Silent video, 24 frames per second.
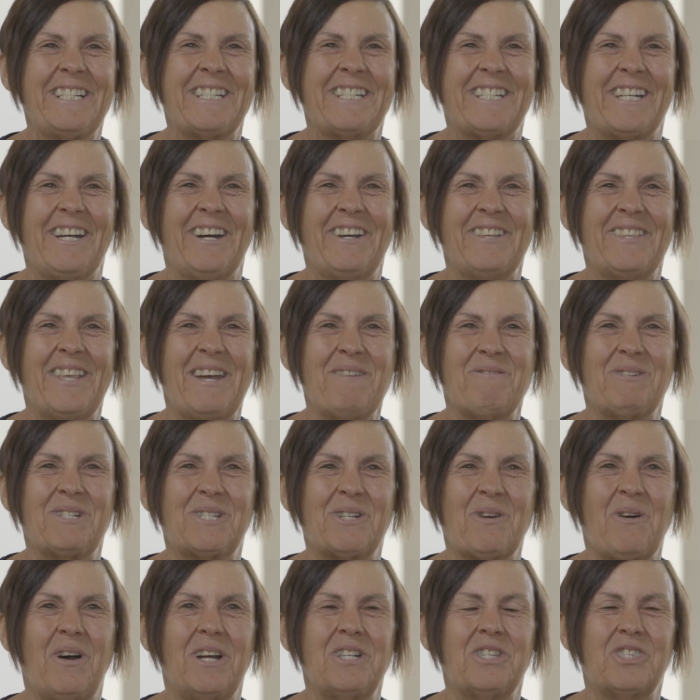So that
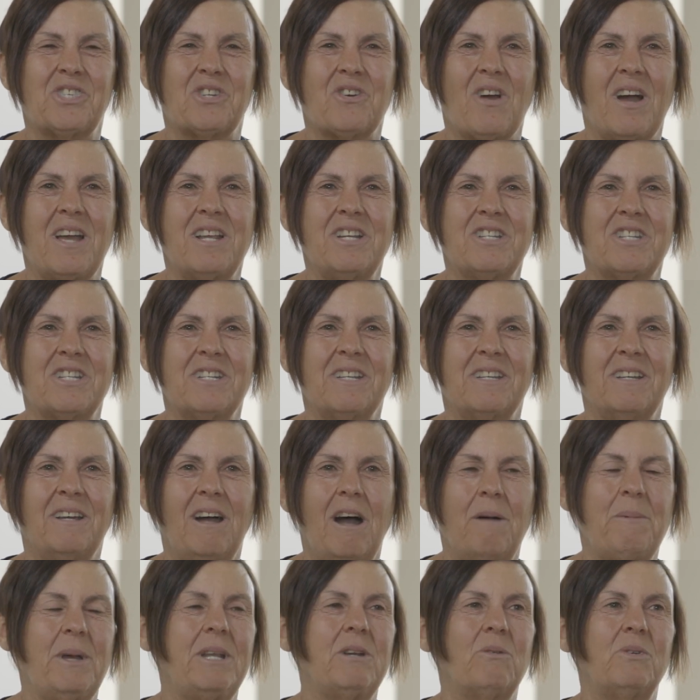was quite strange.
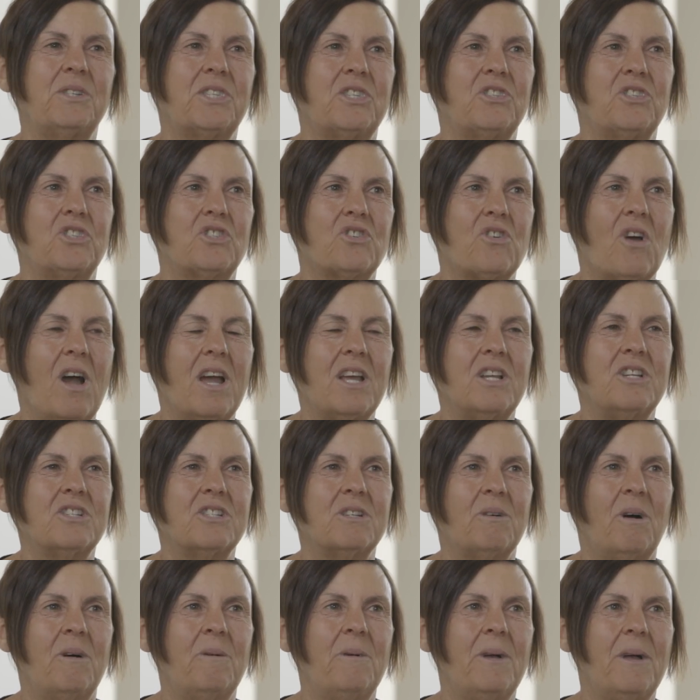I mean, it wasn't
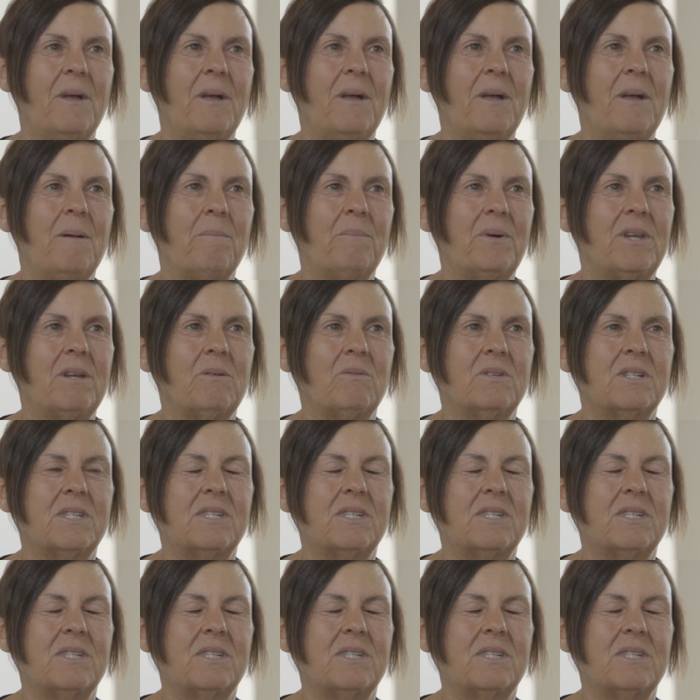strange, but